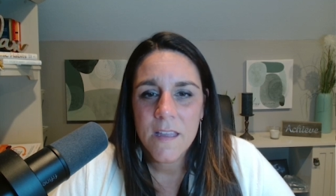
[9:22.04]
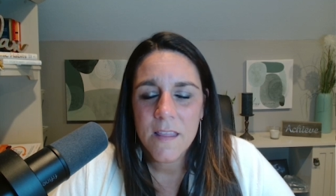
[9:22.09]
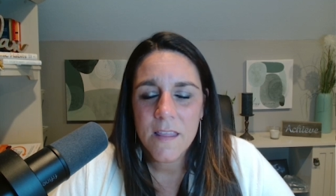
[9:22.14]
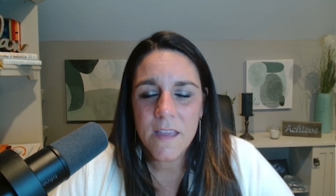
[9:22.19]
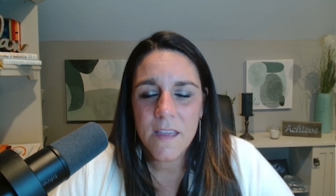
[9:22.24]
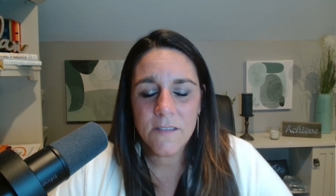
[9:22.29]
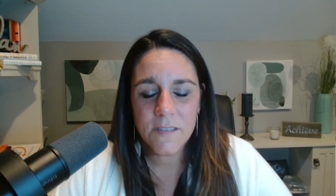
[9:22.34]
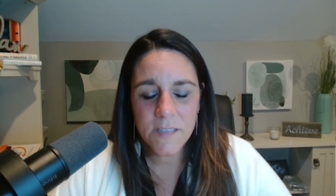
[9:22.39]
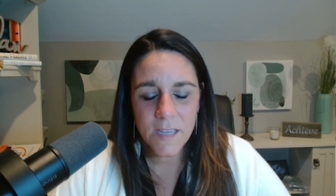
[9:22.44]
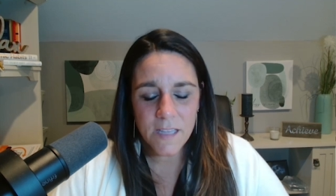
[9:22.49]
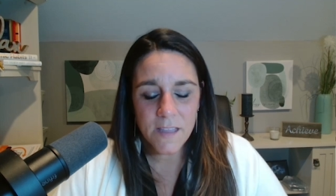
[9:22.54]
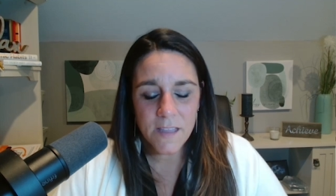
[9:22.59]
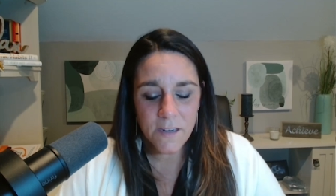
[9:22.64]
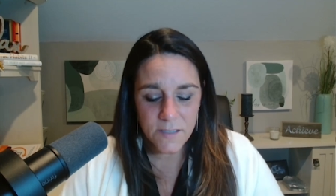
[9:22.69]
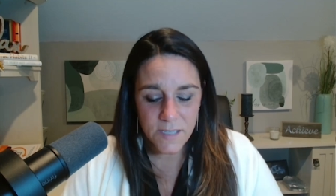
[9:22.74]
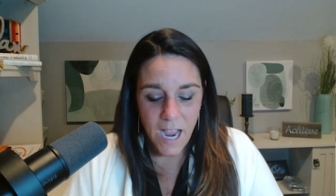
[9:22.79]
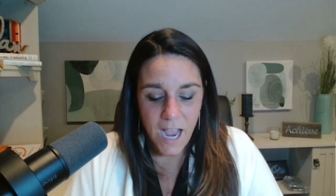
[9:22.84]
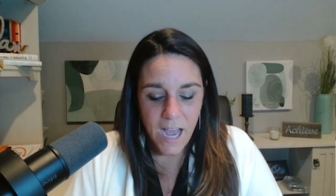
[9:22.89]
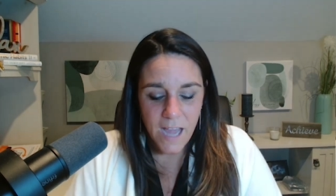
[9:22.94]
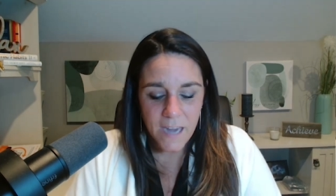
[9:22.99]
There's there's
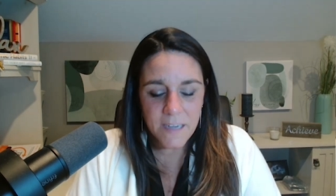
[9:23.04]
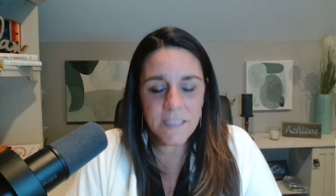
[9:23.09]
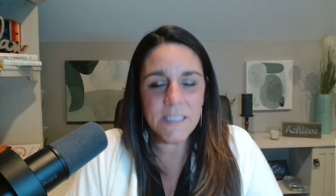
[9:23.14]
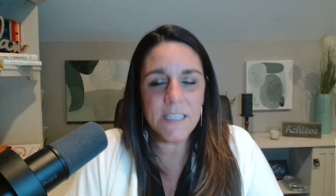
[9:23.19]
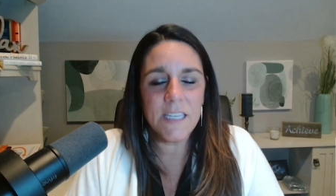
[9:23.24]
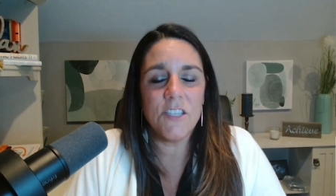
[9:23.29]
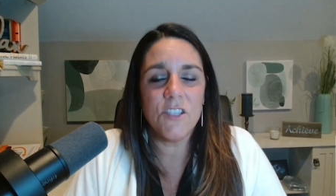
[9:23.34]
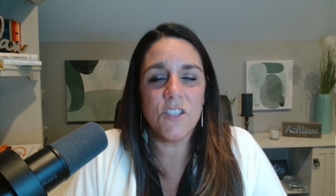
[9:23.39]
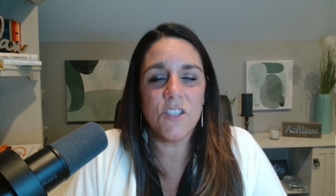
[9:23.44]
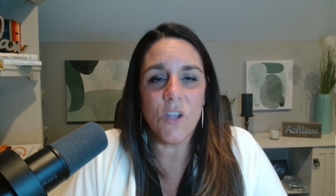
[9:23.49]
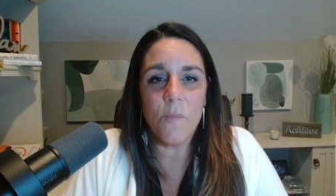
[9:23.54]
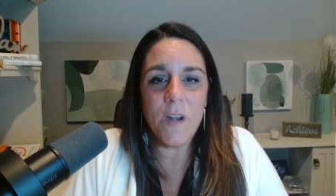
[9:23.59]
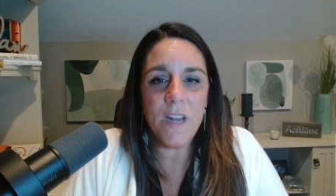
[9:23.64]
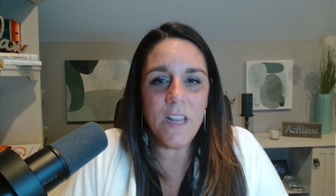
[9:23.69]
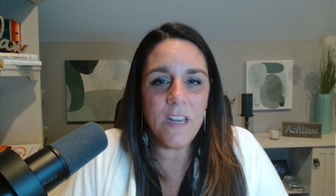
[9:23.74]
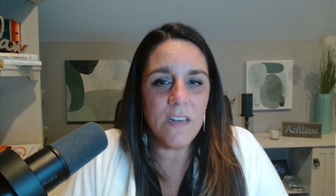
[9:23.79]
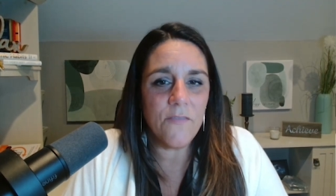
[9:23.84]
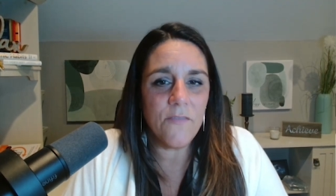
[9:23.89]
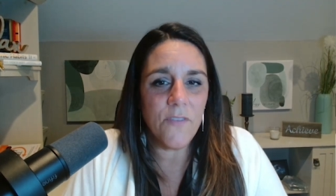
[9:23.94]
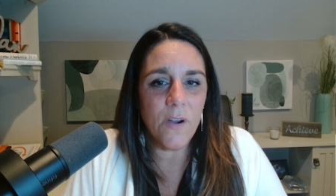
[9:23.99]
honestly so many
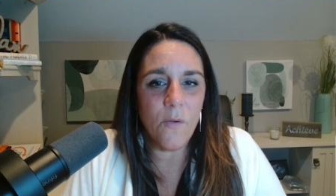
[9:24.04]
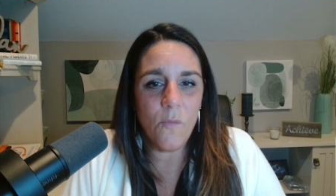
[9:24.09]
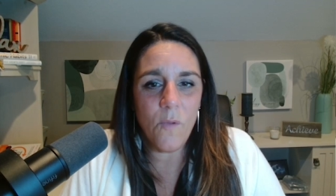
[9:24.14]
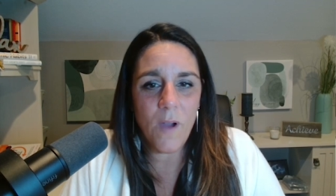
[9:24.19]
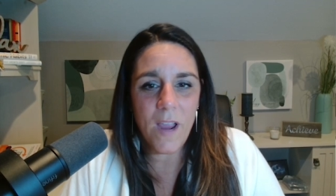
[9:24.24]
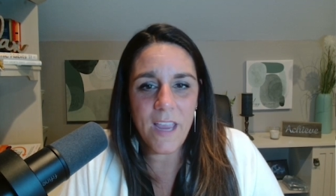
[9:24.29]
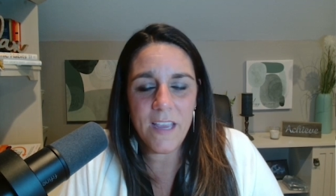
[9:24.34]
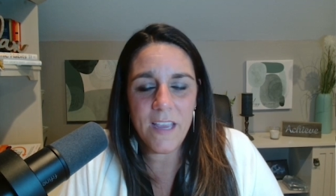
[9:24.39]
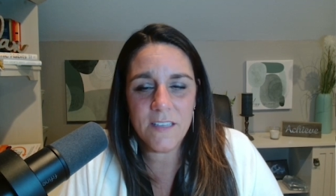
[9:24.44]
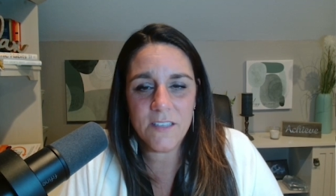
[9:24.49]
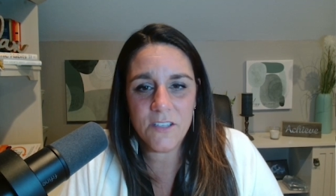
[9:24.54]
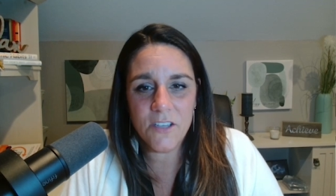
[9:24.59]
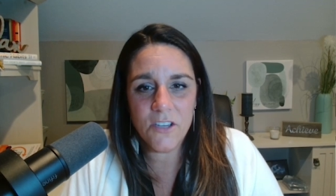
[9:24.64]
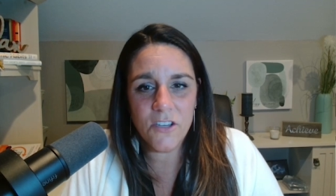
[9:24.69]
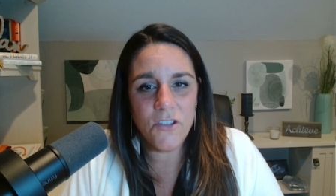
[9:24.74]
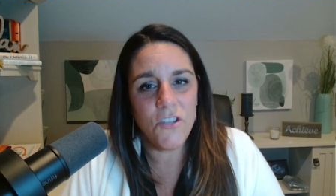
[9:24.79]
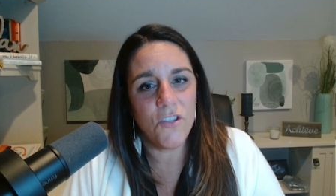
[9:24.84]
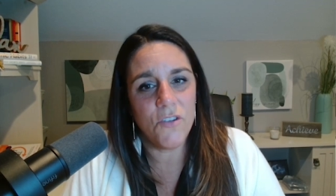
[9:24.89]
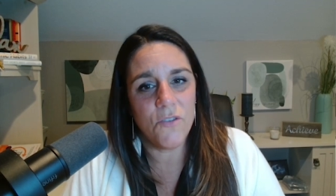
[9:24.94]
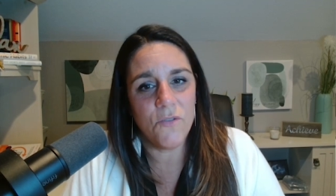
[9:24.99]
different ways to
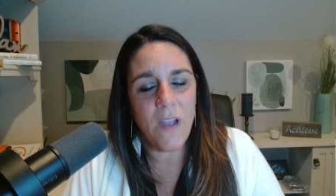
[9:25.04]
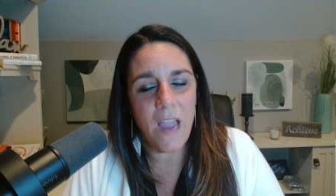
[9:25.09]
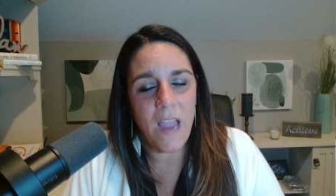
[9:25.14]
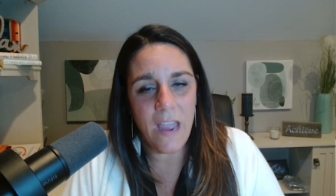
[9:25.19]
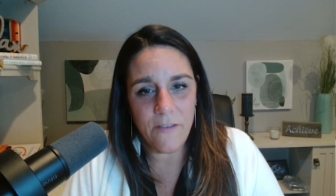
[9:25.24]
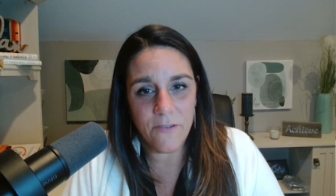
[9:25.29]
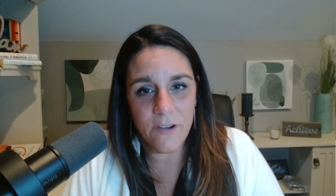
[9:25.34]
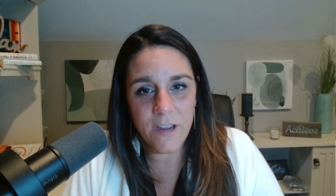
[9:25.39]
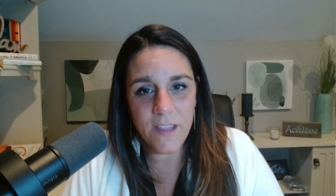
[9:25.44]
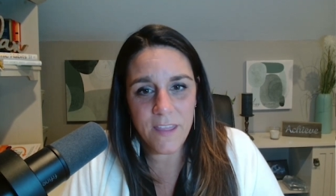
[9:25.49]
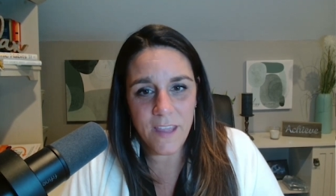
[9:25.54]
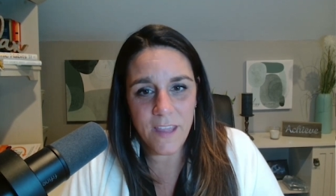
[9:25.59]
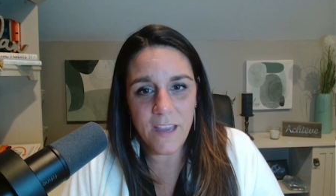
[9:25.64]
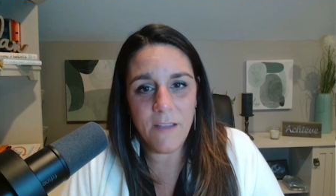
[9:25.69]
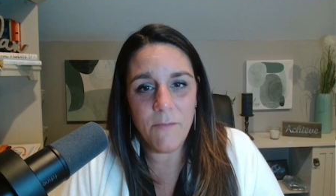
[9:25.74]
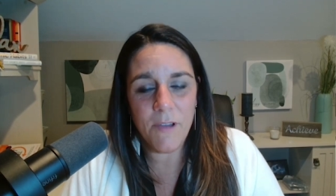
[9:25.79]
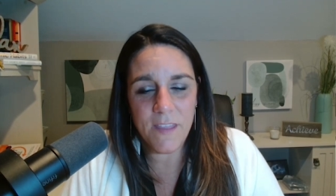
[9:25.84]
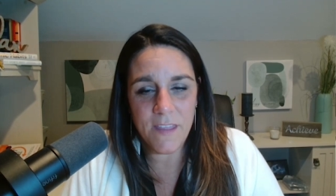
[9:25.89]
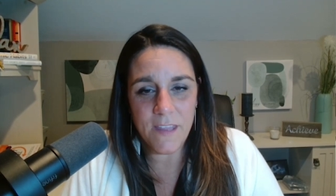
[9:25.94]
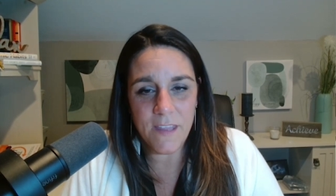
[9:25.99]
do everything
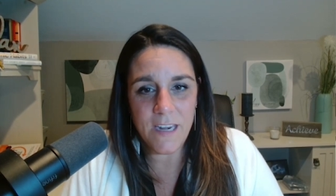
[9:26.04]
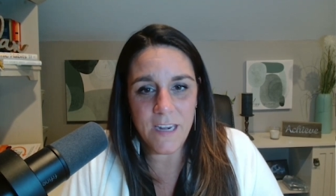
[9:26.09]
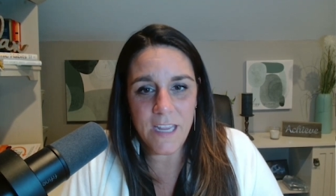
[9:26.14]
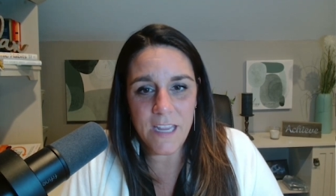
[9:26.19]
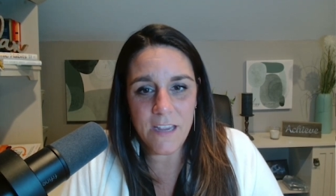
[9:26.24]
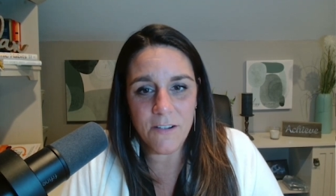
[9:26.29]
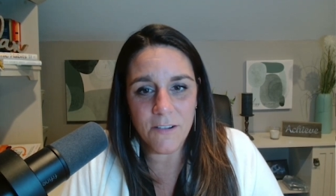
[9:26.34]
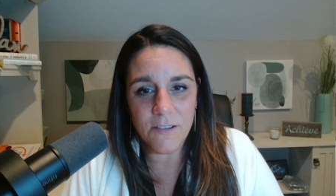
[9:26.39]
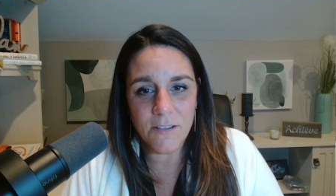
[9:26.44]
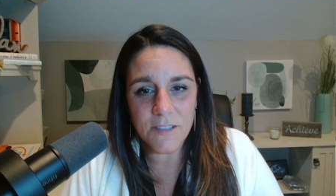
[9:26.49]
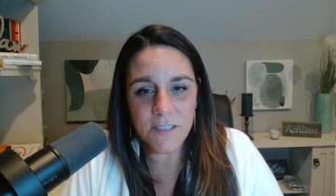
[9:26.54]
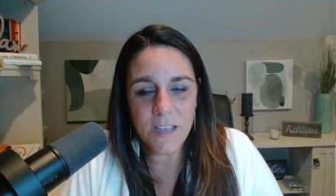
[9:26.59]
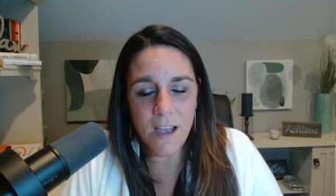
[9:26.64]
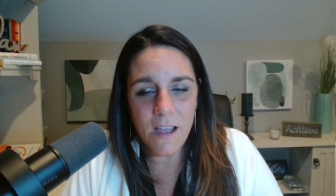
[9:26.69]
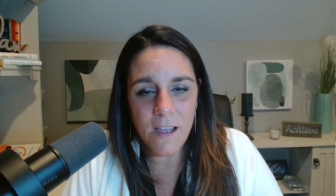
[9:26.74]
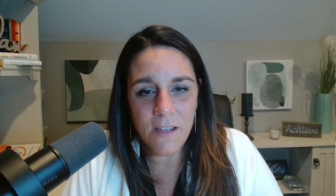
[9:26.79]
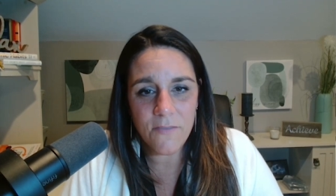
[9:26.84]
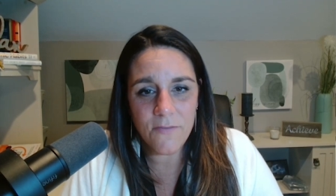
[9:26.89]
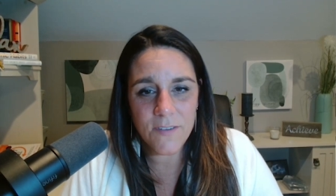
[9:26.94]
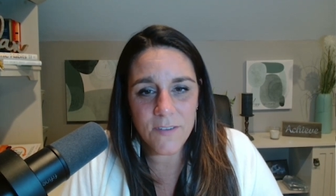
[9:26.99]
within
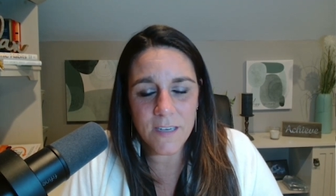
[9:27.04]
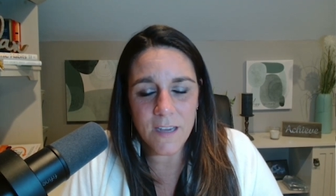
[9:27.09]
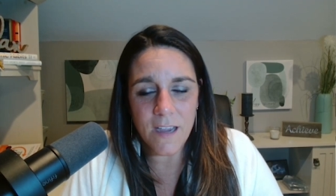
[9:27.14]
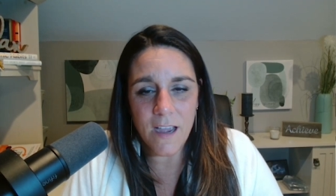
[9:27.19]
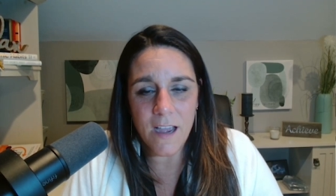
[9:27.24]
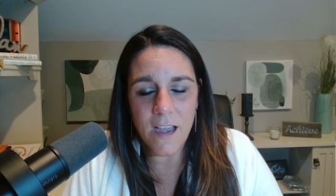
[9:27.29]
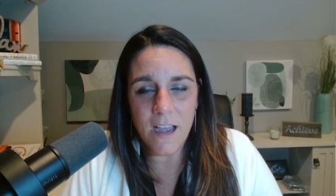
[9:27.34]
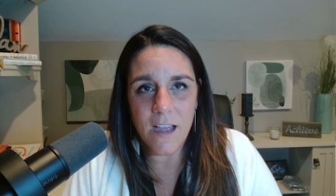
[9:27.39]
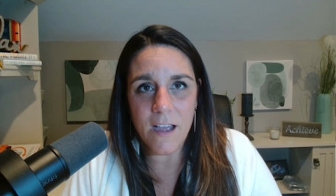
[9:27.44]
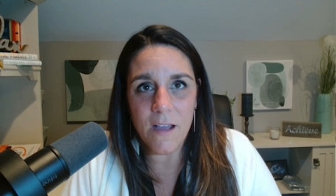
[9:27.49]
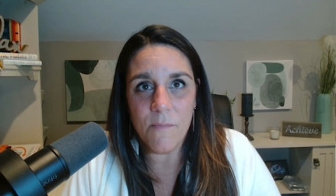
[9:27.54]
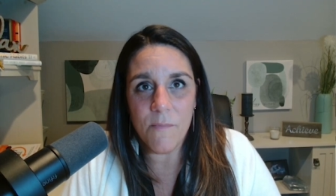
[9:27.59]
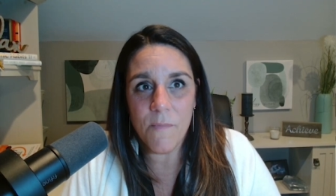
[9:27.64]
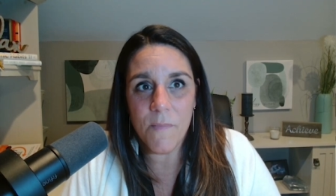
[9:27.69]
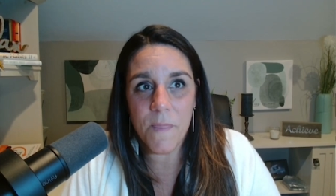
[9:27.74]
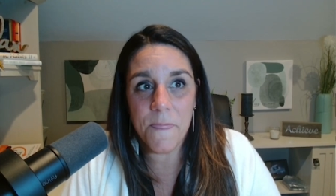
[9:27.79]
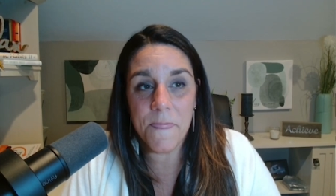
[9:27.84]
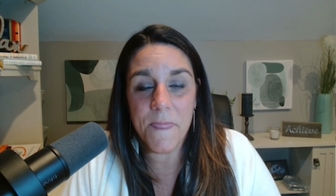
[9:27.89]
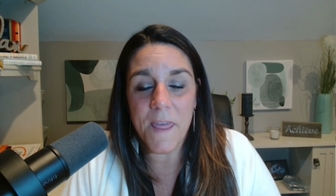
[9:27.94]
EagleSoft um,